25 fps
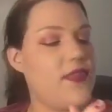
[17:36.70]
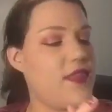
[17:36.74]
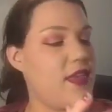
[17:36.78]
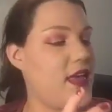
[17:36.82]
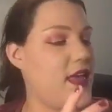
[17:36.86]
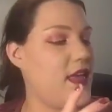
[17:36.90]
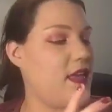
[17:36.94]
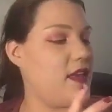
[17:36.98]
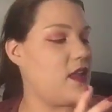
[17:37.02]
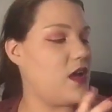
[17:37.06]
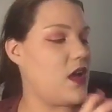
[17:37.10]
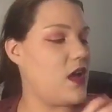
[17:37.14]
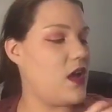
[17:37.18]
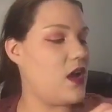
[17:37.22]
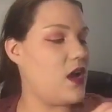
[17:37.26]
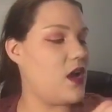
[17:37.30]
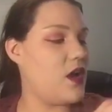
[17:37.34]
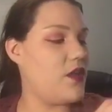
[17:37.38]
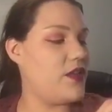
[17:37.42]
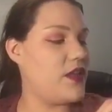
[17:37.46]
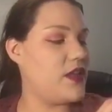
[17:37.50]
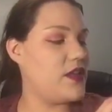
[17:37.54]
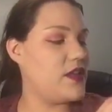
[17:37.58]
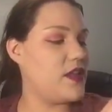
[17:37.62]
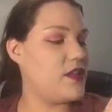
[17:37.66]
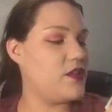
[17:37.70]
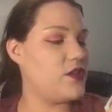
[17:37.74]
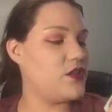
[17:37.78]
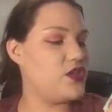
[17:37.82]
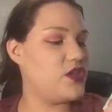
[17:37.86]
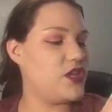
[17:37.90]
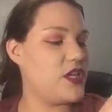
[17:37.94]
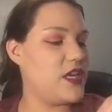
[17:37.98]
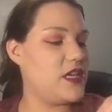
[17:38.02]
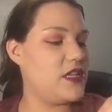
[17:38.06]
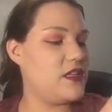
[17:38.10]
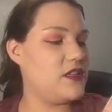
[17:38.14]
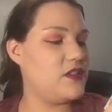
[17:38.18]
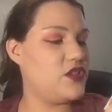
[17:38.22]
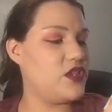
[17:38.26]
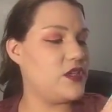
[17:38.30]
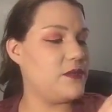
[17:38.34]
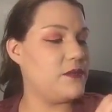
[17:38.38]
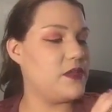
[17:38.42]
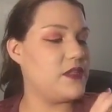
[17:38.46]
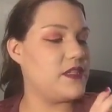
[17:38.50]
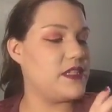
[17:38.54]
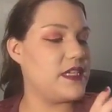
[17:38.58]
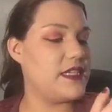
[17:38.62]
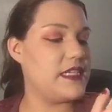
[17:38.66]
And then the other
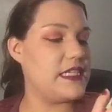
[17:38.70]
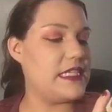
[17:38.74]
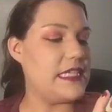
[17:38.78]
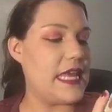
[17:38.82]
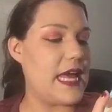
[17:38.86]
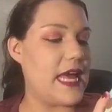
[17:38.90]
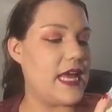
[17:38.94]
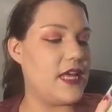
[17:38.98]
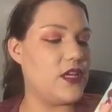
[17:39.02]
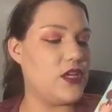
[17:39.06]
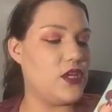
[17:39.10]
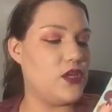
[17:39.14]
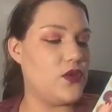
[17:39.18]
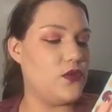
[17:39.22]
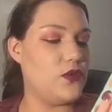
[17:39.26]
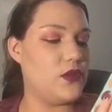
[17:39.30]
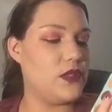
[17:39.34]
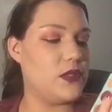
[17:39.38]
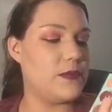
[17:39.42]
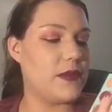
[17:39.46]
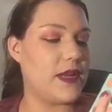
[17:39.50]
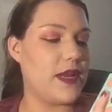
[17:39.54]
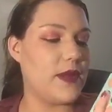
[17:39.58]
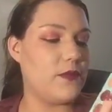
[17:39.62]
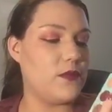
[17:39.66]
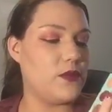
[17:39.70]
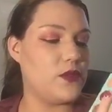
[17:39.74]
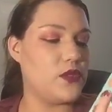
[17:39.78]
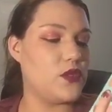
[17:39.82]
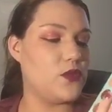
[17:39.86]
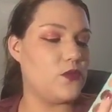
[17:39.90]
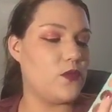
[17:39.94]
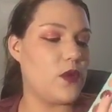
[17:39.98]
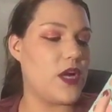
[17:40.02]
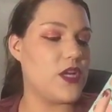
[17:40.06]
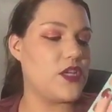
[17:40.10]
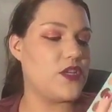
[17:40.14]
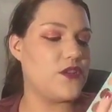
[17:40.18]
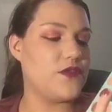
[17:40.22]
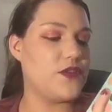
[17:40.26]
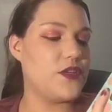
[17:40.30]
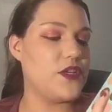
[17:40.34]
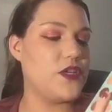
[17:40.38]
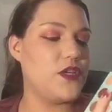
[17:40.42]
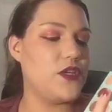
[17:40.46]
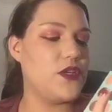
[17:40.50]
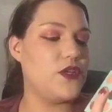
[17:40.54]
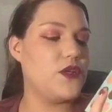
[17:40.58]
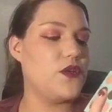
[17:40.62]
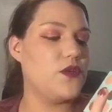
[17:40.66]
shimmers I did not use, but I will swatch for
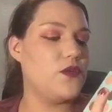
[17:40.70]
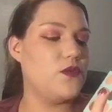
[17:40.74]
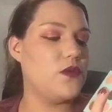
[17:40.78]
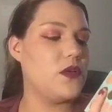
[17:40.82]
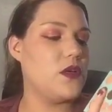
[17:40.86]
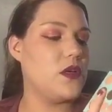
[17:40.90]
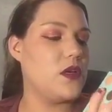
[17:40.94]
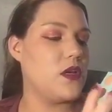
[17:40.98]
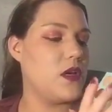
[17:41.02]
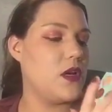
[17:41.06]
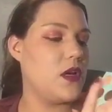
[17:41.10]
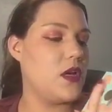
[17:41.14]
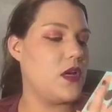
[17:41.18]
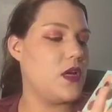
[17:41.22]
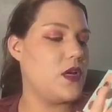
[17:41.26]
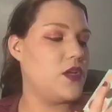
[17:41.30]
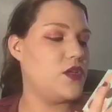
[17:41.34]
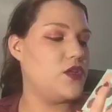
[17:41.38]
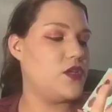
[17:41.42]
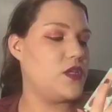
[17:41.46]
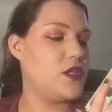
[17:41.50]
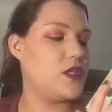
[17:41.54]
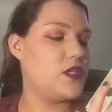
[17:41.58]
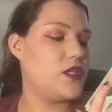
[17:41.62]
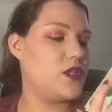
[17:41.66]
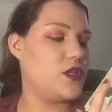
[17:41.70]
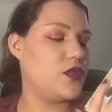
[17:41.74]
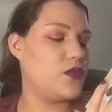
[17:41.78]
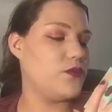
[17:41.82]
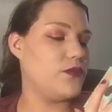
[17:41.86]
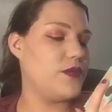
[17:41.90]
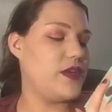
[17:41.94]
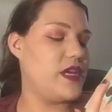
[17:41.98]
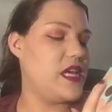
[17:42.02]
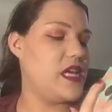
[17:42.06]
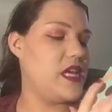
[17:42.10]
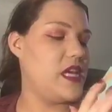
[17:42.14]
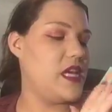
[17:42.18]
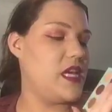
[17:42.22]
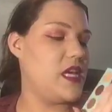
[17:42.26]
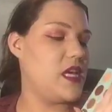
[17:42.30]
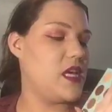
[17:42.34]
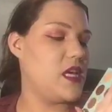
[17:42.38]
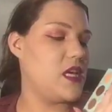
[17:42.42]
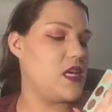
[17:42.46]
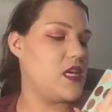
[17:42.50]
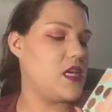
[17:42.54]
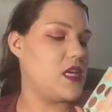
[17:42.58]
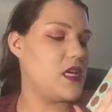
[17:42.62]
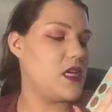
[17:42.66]
you. Just
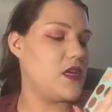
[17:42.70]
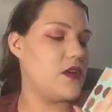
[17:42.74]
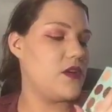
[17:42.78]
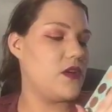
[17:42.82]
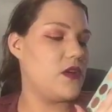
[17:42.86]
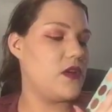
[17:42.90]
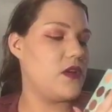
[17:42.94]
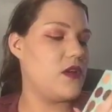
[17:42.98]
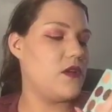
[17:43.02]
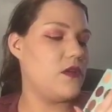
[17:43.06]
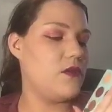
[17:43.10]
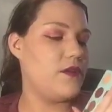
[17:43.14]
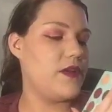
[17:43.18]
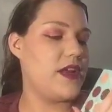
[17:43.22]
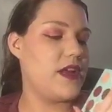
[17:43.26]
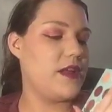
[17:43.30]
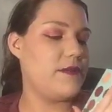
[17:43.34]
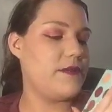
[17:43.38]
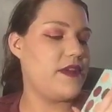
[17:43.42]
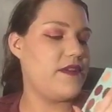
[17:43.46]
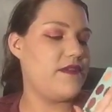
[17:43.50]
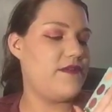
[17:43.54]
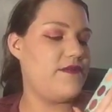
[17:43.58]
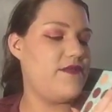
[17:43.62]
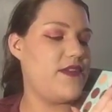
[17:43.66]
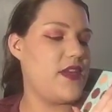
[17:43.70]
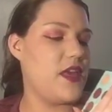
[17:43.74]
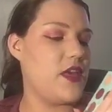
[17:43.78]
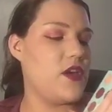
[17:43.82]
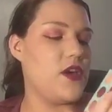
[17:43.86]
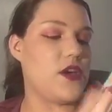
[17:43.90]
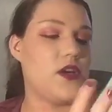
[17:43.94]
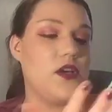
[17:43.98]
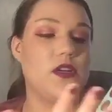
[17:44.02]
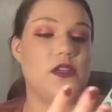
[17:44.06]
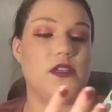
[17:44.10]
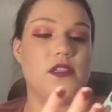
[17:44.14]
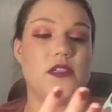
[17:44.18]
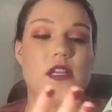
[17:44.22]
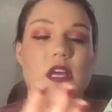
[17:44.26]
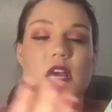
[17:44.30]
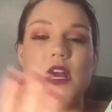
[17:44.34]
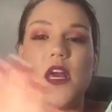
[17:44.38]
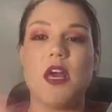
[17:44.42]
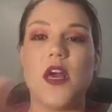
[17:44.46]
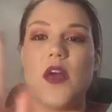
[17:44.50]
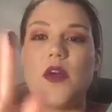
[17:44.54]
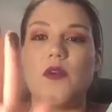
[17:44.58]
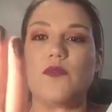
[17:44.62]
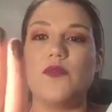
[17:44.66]
3 right on my fingers.
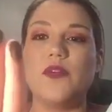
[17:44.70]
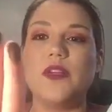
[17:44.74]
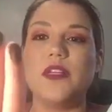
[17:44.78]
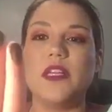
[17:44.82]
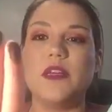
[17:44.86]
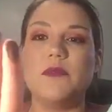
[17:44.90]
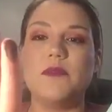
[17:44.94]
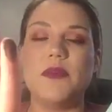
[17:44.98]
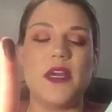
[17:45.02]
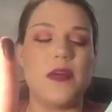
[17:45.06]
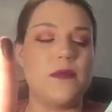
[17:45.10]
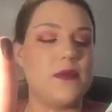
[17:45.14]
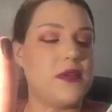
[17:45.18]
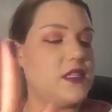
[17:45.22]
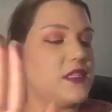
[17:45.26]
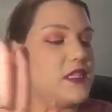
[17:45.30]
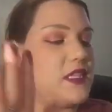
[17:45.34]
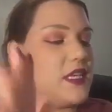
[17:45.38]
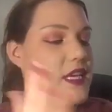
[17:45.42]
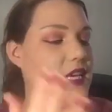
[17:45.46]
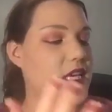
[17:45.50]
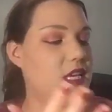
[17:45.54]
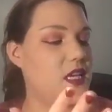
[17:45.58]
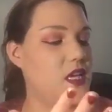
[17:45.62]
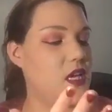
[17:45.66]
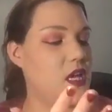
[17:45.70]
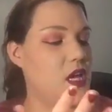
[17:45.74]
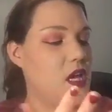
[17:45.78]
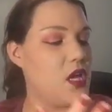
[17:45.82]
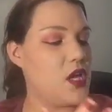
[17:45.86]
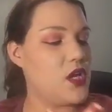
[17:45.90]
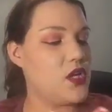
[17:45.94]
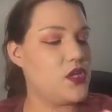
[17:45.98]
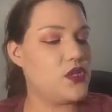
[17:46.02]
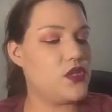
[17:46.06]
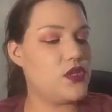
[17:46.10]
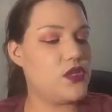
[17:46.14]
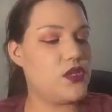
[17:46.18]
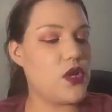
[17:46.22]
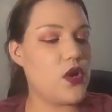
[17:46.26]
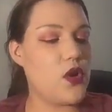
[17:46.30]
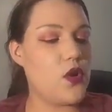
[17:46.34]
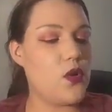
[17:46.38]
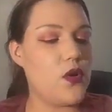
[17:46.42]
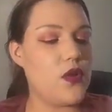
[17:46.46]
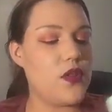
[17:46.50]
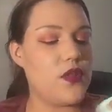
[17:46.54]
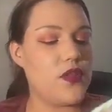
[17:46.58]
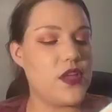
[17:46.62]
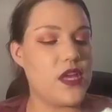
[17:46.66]
Really pigmented.
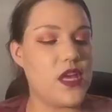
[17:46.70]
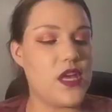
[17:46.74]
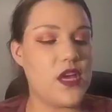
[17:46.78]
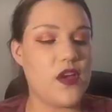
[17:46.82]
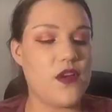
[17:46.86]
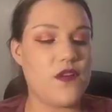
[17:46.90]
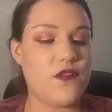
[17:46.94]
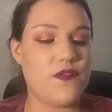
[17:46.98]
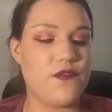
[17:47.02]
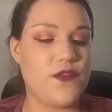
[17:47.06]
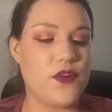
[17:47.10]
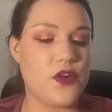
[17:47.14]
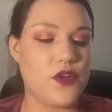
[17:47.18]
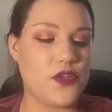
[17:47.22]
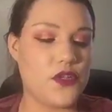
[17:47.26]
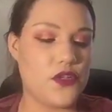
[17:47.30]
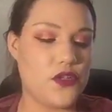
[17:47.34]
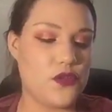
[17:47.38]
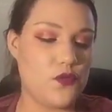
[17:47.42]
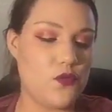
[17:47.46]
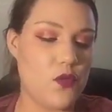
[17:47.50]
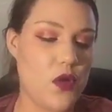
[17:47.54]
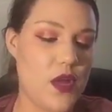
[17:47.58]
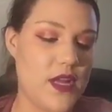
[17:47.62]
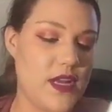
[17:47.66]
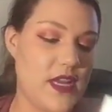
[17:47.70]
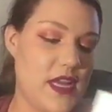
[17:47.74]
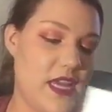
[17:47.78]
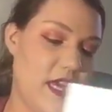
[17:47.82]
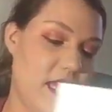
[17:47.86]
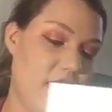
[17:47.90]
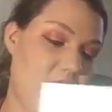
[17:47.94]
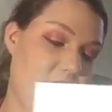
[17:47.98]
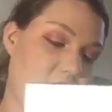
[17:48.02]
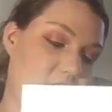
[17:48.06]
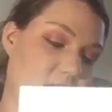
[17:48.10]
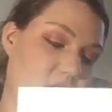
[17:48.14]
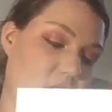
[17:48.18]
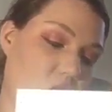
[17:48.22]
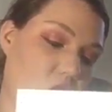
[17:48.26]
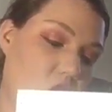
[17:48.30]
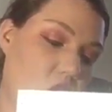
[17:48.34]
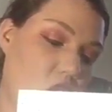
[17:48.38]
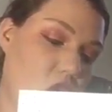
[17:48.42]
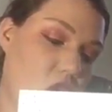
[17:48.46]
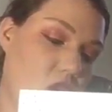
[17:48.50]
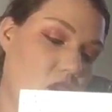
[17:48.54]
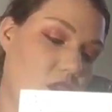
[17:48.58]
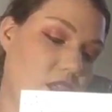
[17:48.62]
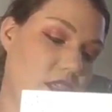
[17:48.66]
So the first one is
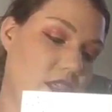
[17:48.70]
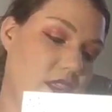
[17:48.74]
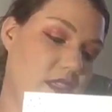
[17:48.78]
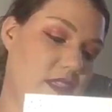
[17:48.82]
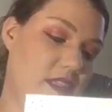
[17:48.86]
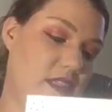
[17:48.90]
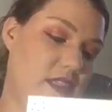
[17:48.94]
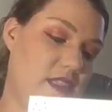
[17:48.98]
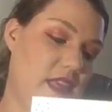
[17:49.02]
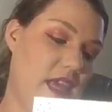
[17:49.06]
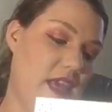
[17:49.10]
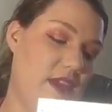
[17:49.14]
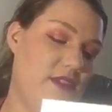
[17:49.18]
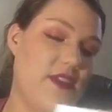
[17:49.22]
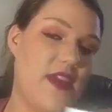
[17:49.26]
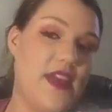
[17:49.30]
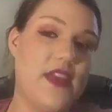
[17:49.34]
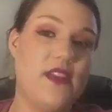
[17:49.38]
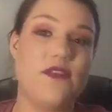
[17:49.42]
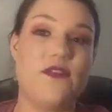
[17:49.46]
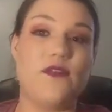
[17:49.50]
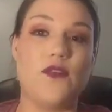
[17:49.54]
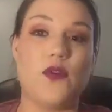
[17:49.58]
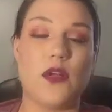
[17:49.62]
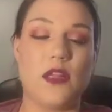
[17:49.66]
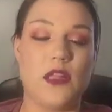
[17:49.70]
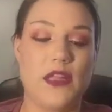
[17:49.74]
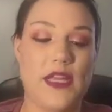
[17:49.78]
called Save It for